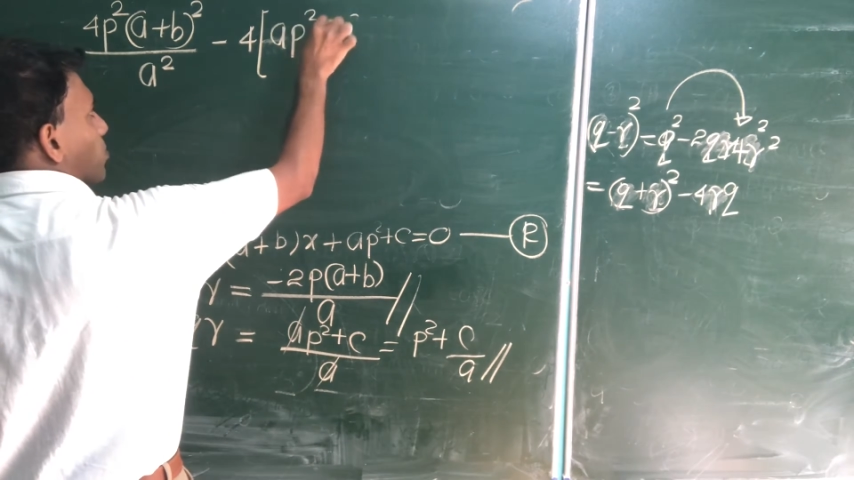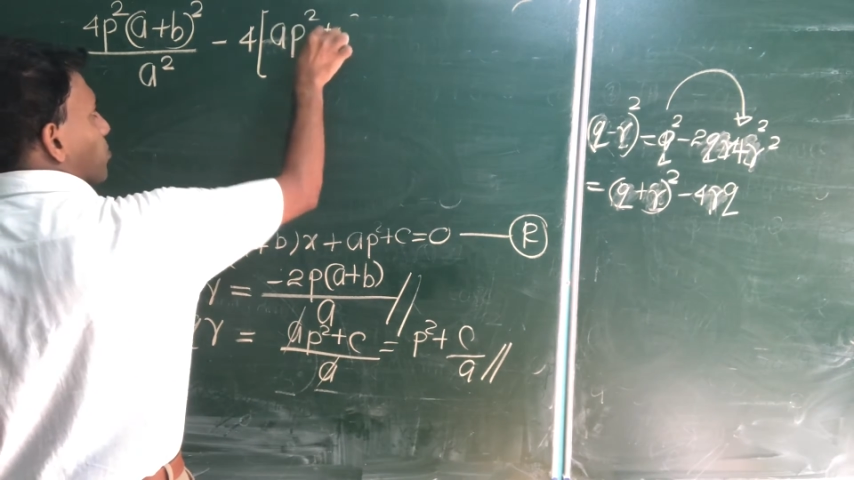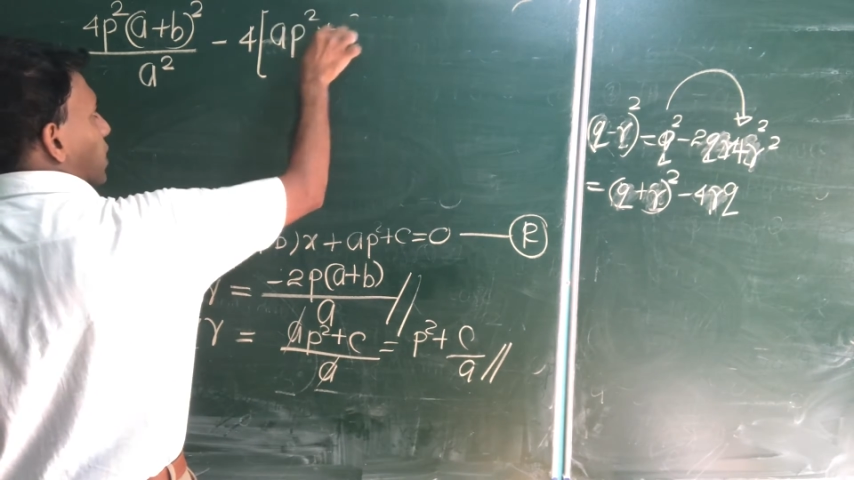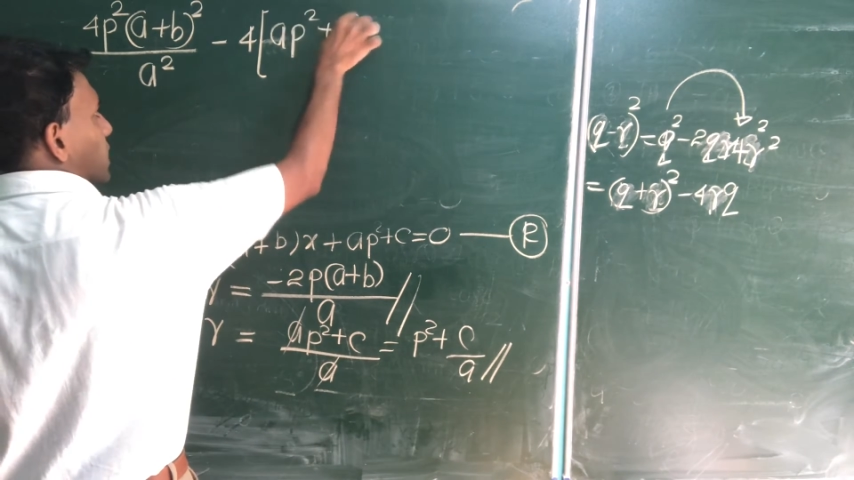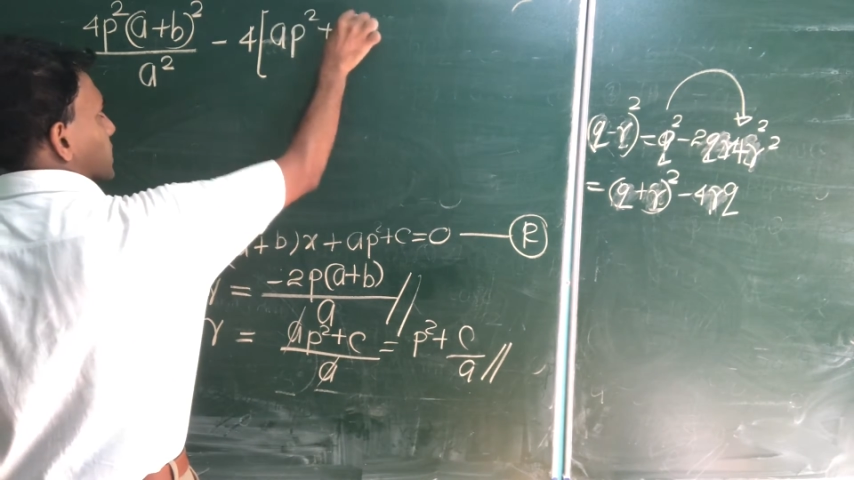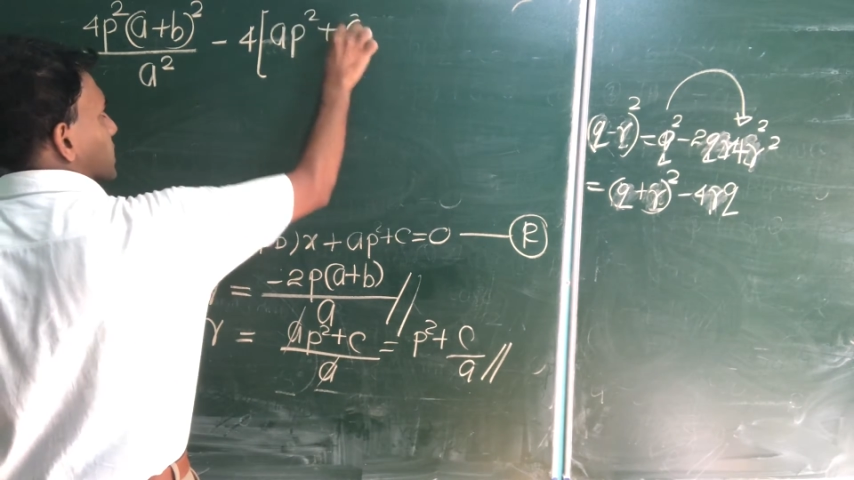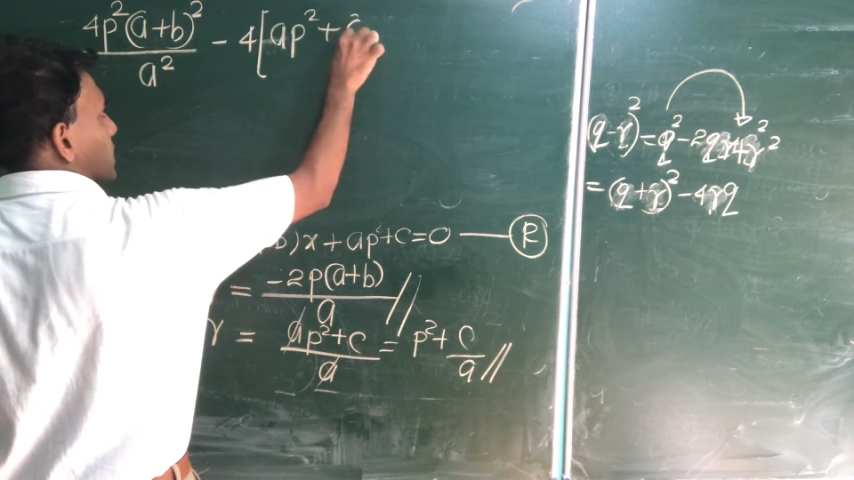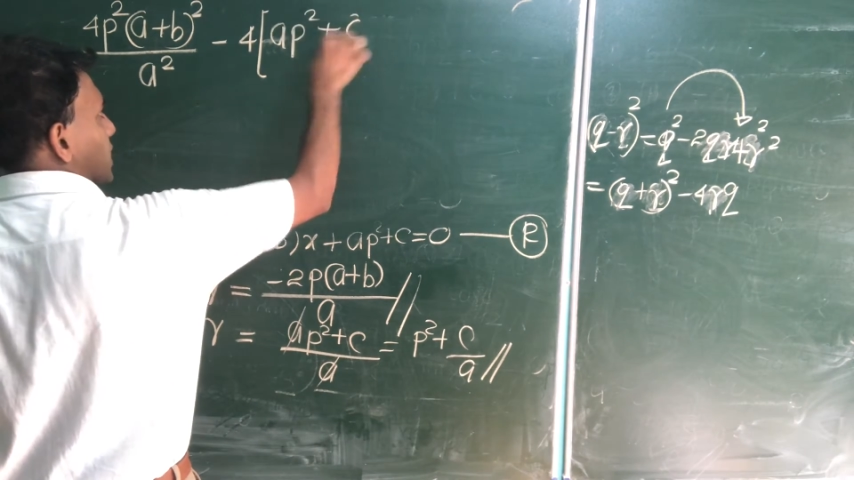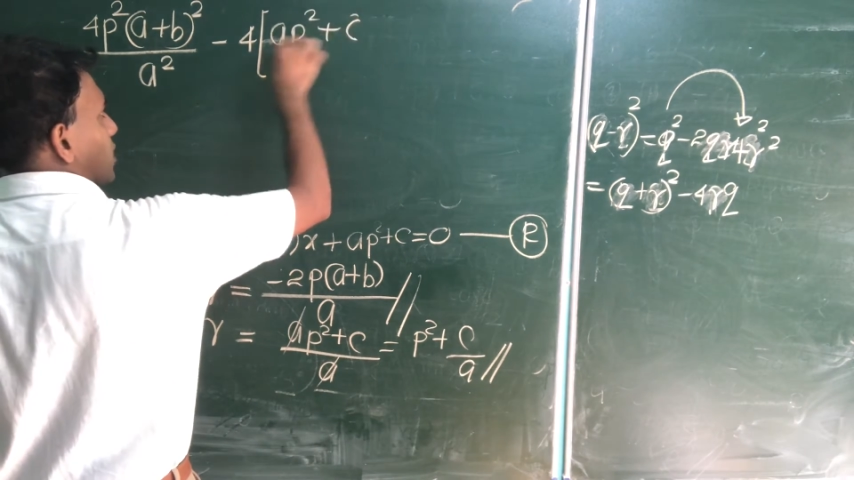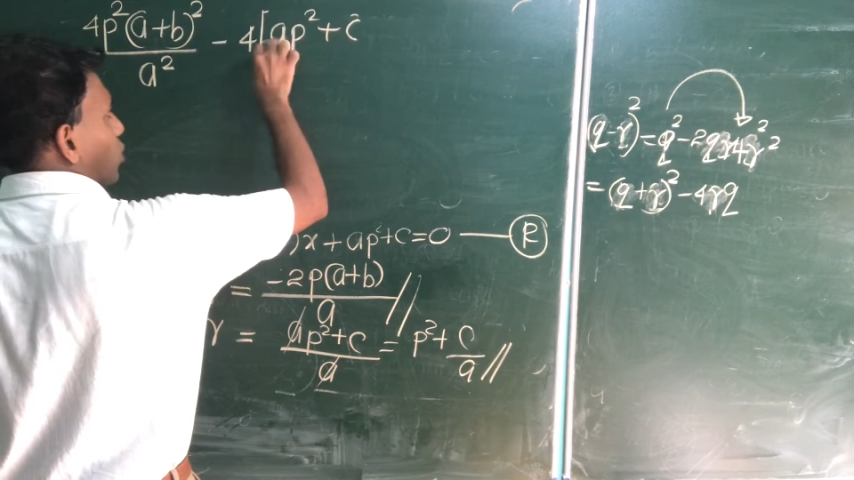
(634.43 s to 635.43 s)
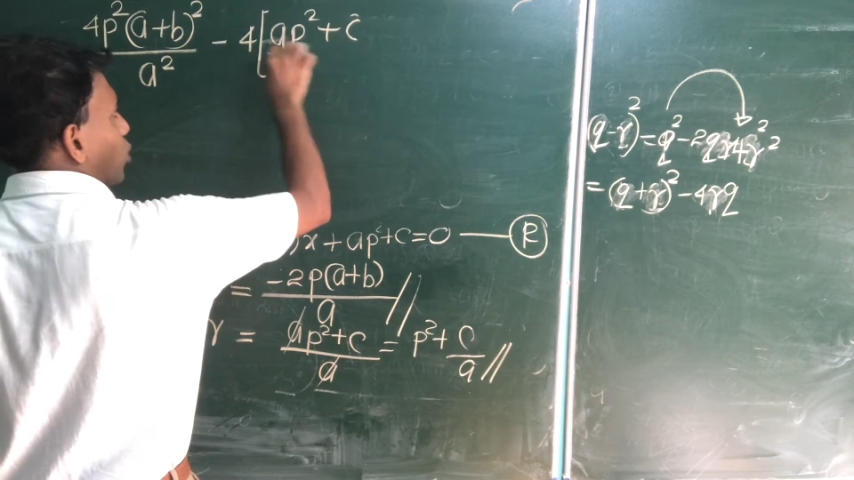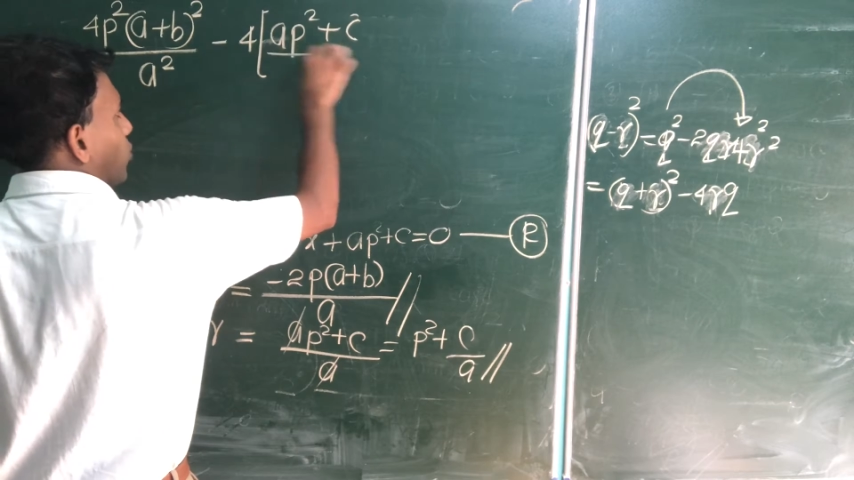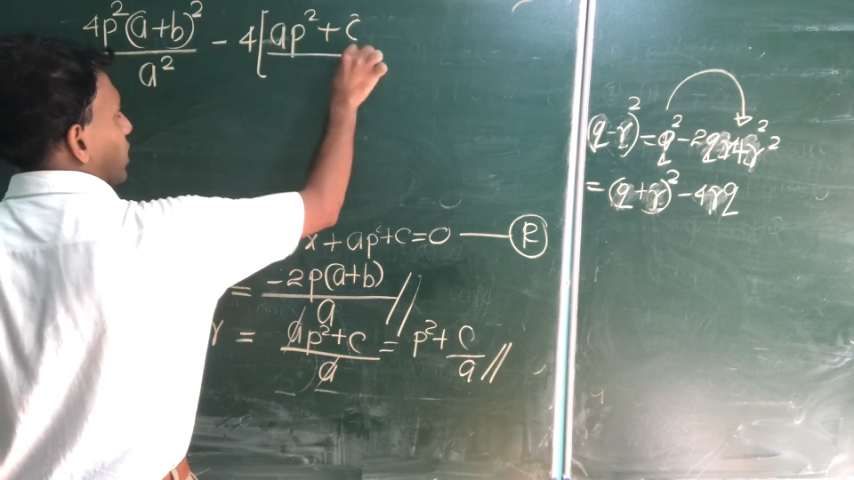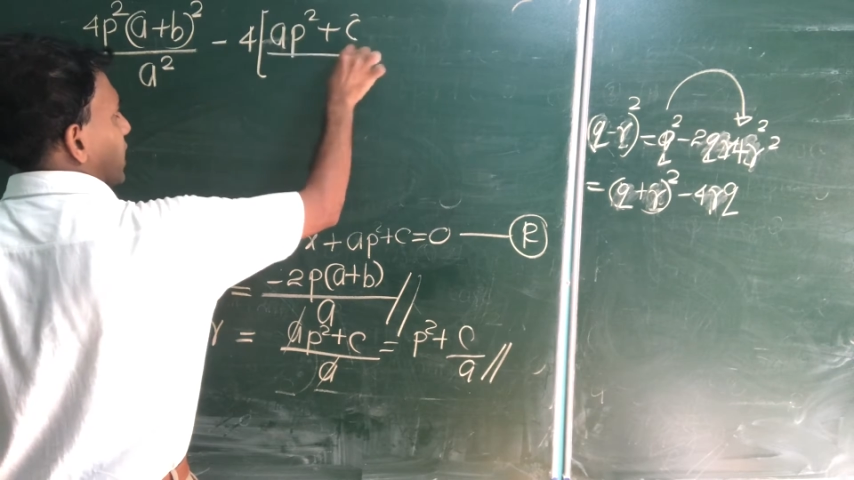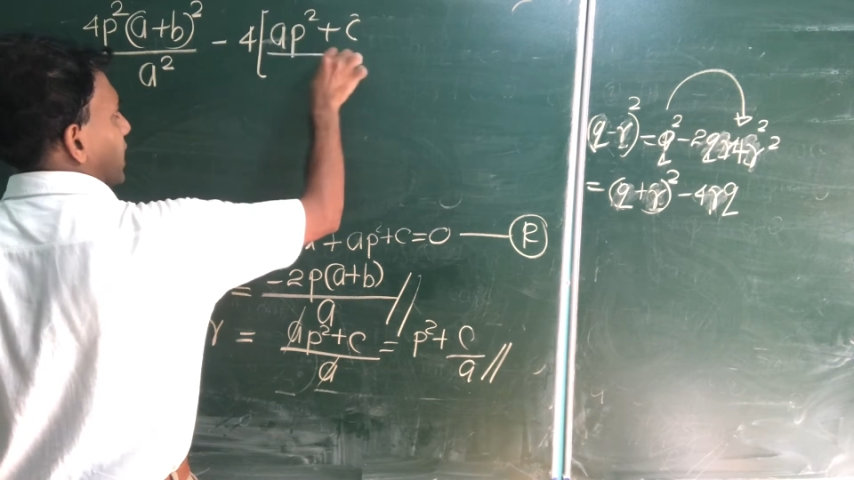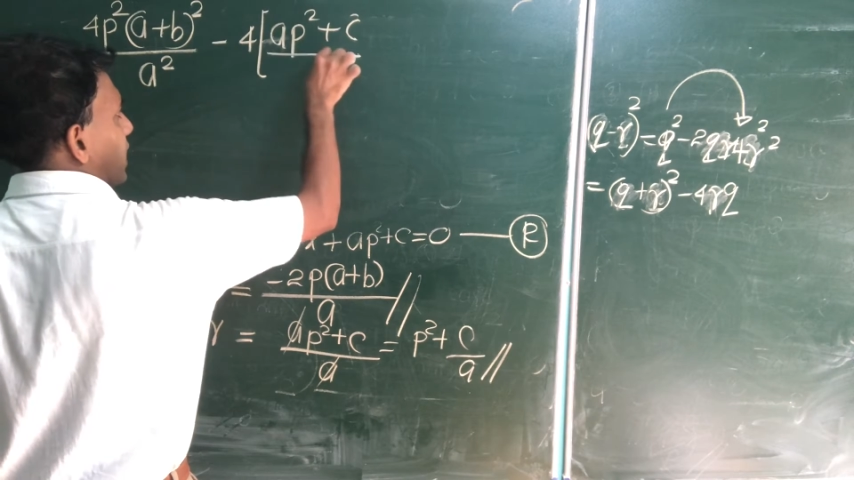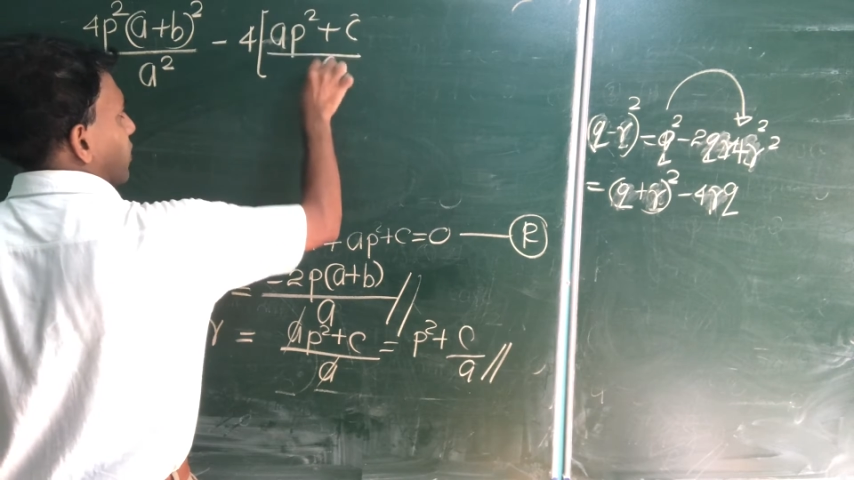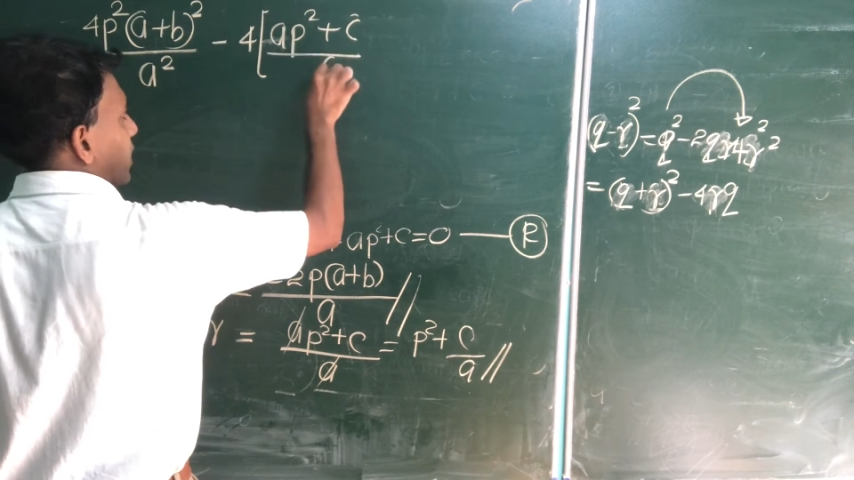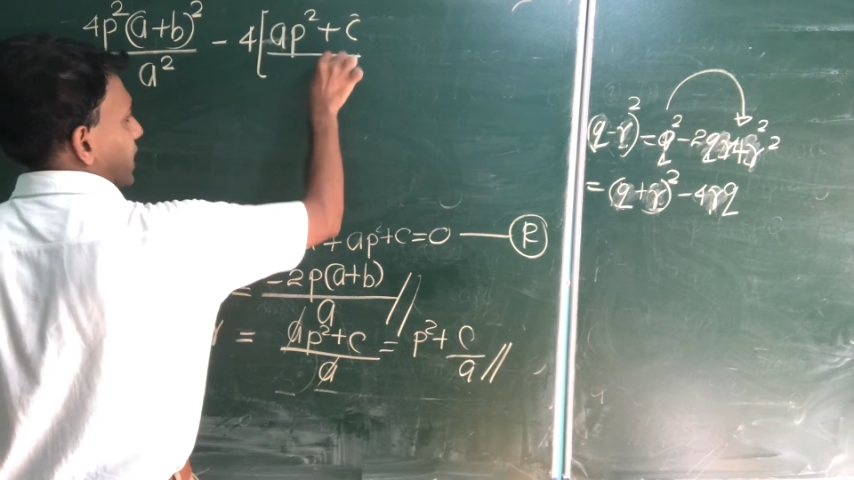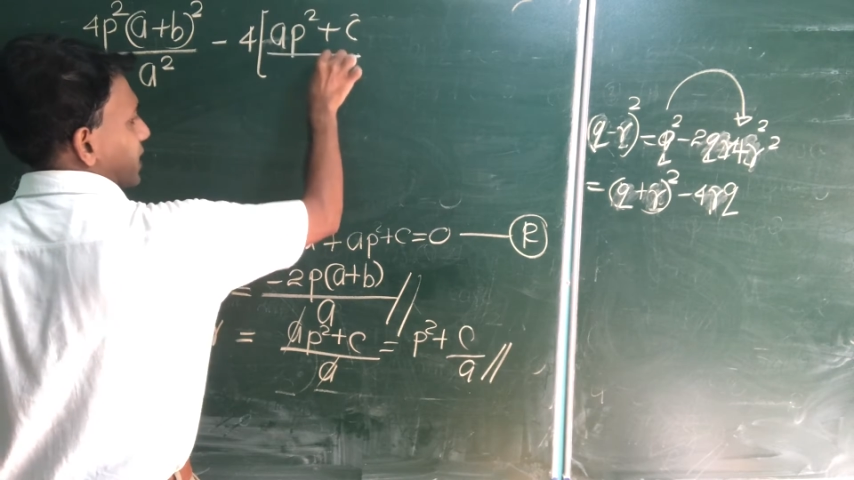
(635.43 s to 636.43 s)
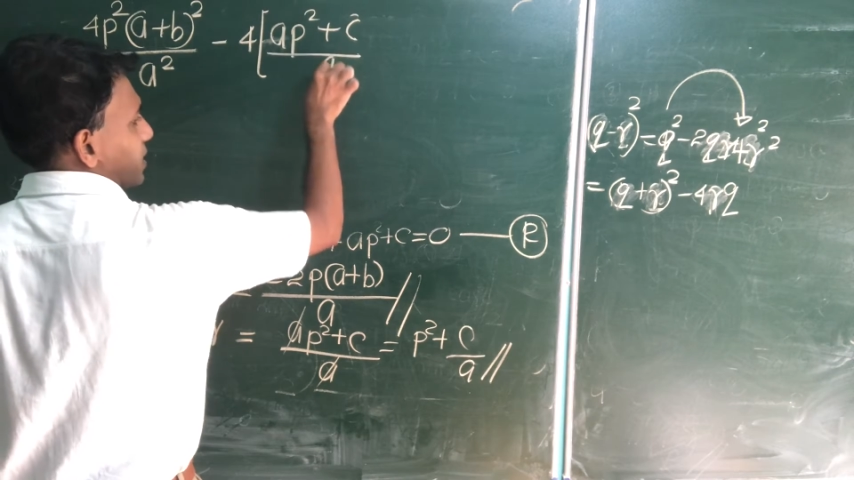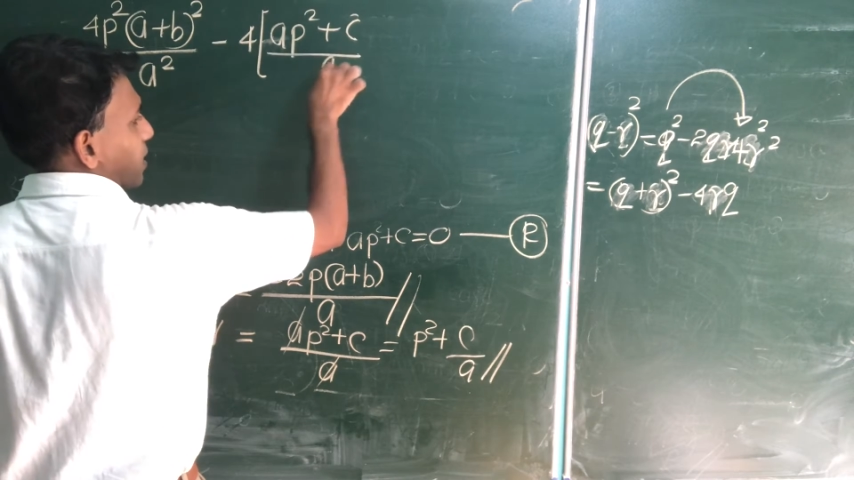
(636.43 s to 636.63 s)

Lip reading: plus c over a, right?